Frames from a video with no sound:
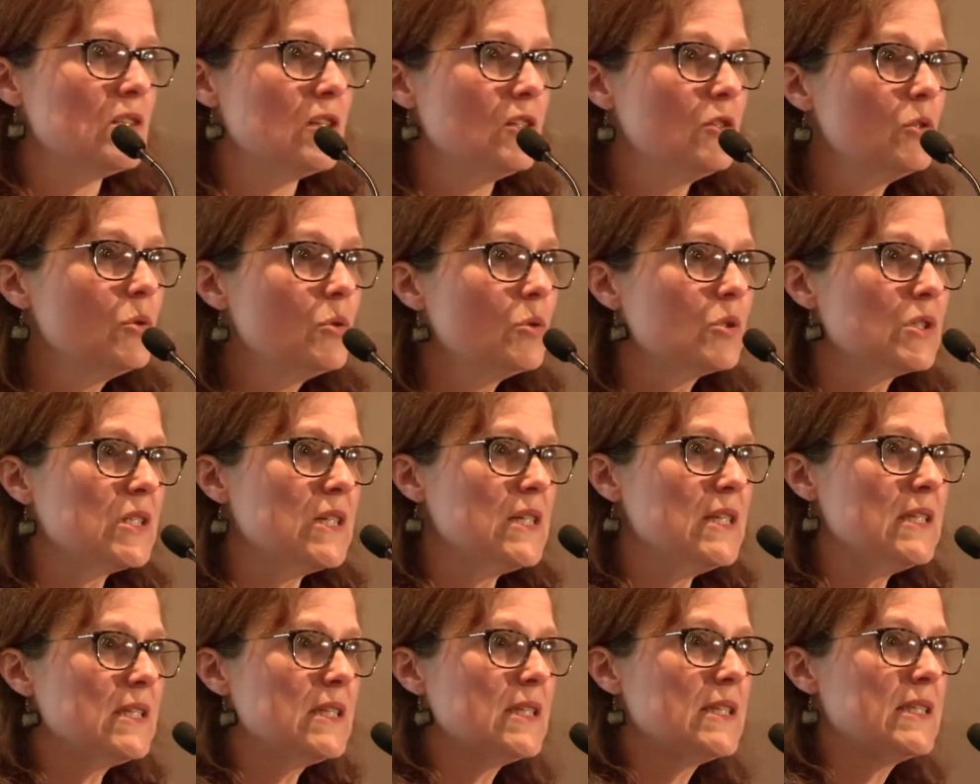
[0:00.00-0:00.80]
the
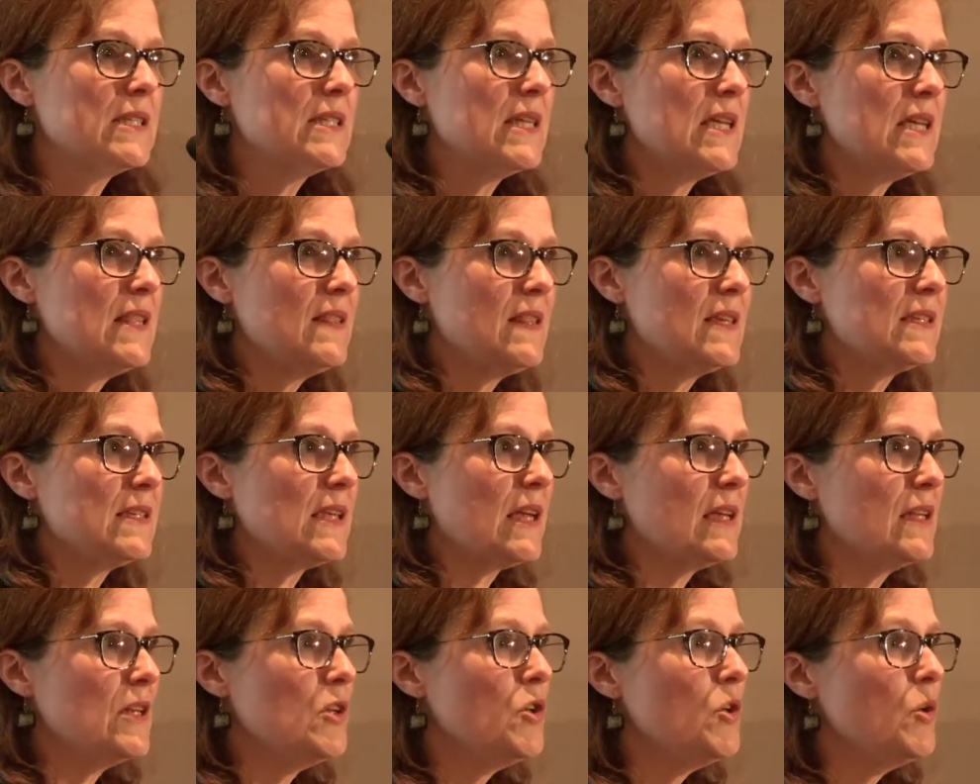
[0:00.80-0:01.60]
noughties, has seen this
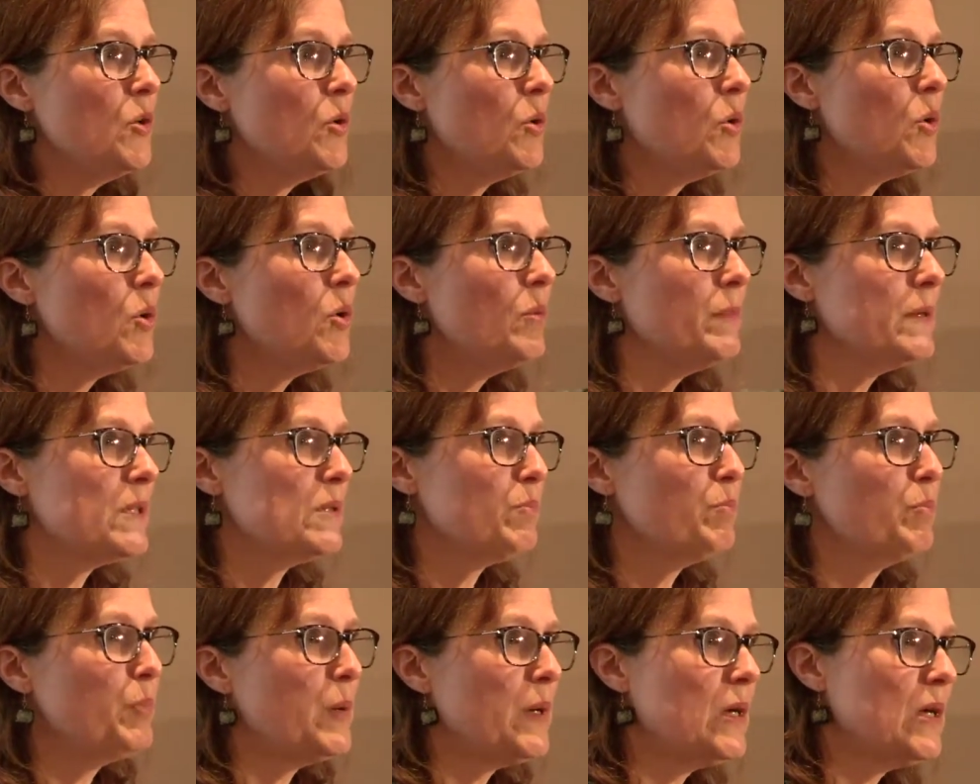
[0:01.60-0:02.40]
enormous
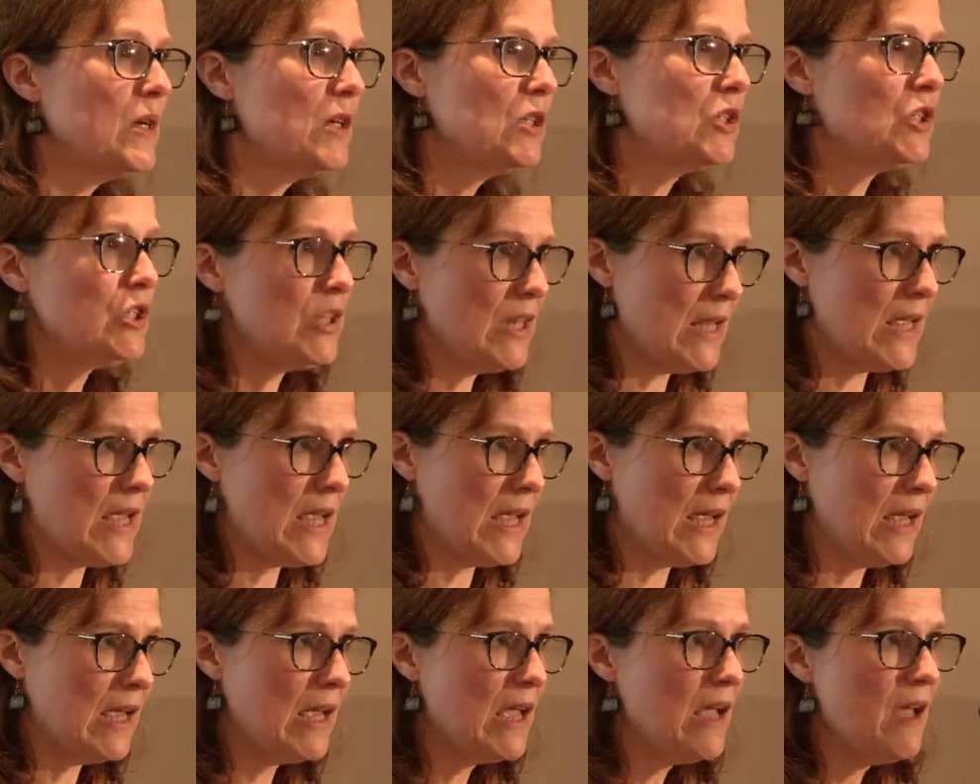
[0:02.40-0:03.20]

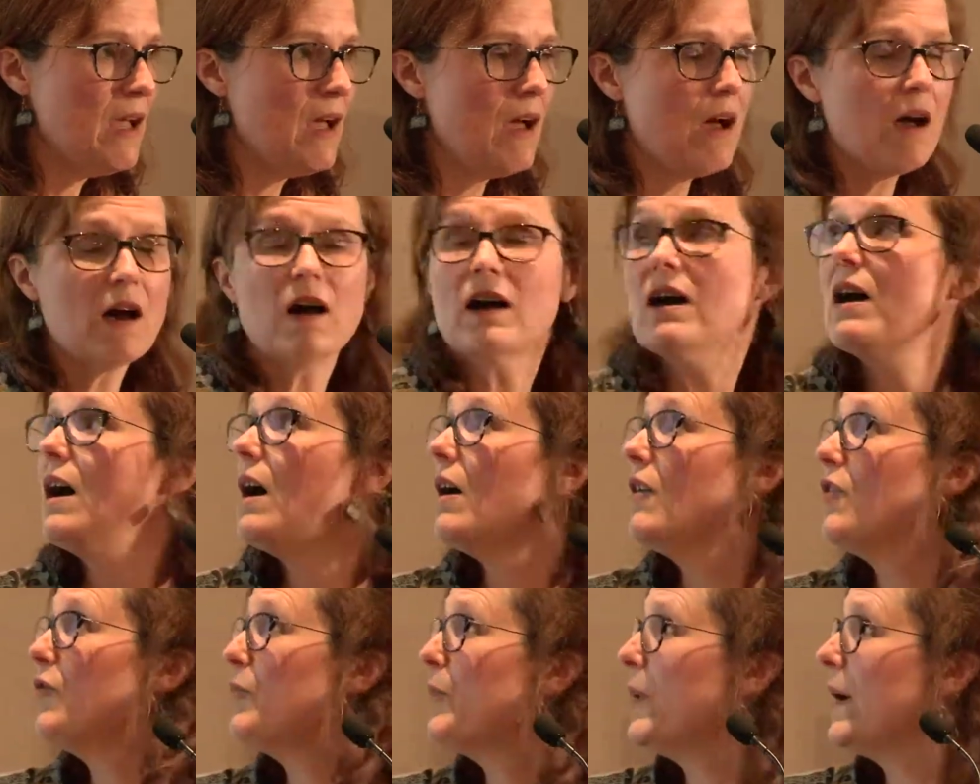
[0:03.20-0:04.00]
burgeoning
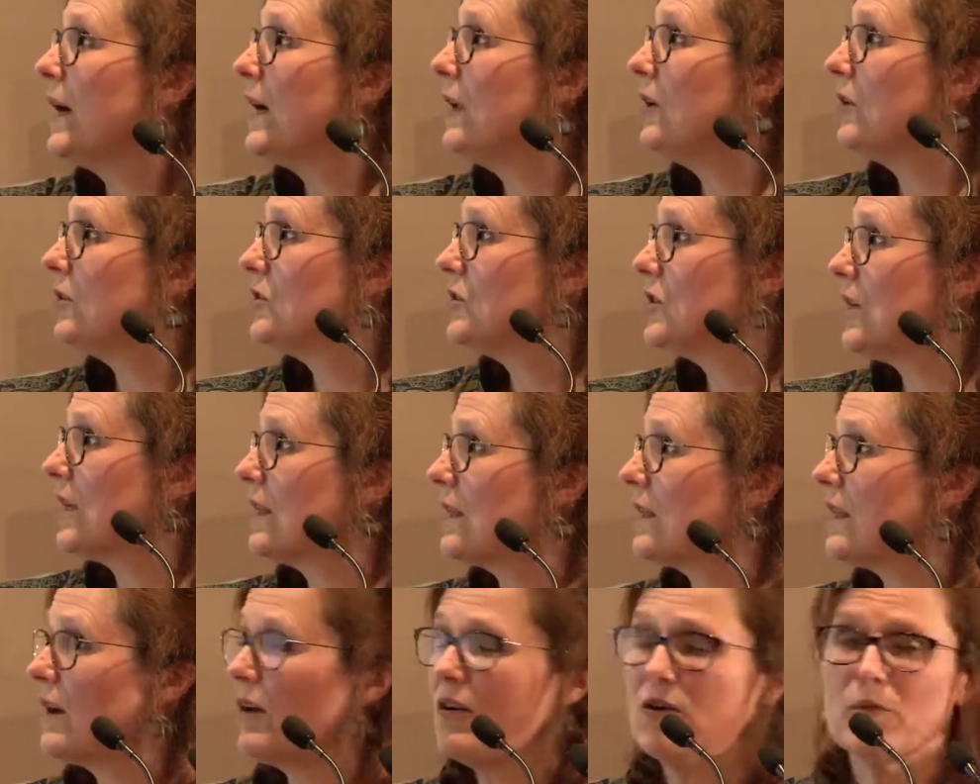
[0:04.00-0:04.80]
of
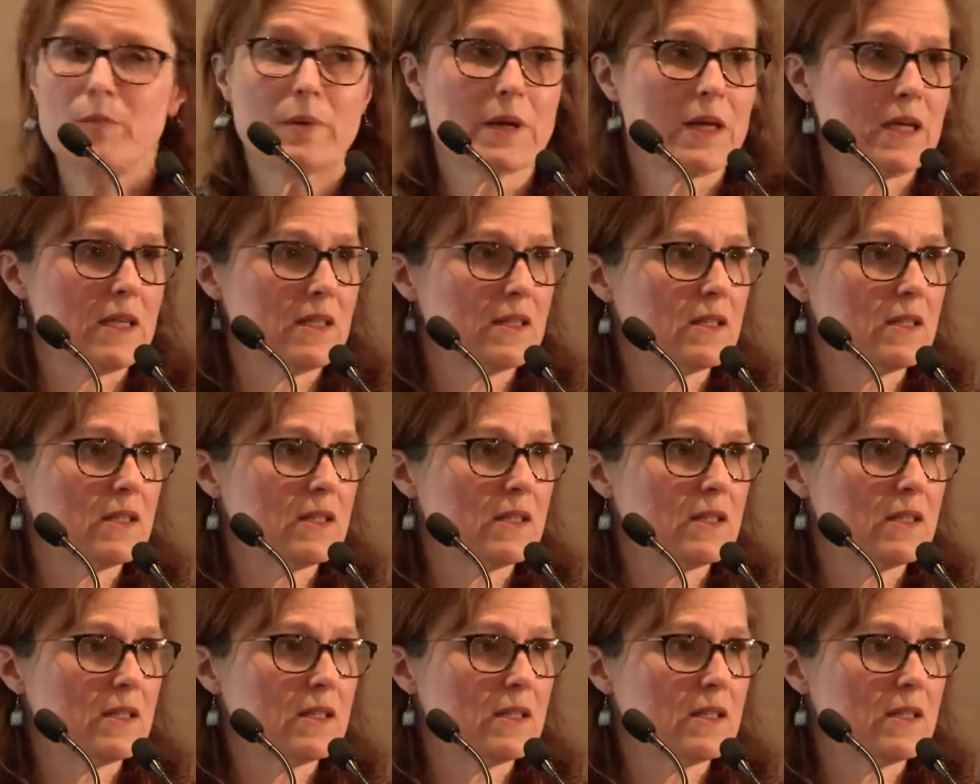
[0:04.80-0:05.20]
biologic therapies.